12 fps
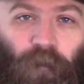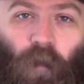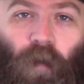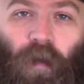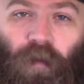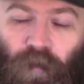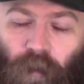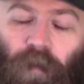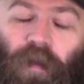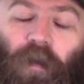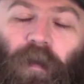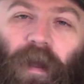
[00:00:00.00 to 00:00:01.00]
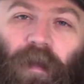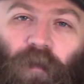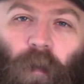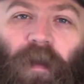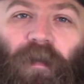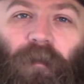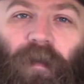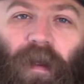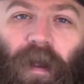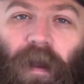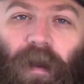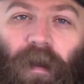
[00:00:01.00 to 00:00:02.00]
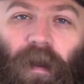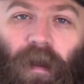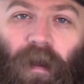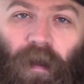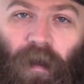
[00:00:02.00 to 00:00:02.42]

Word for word: for June 30th, 2017.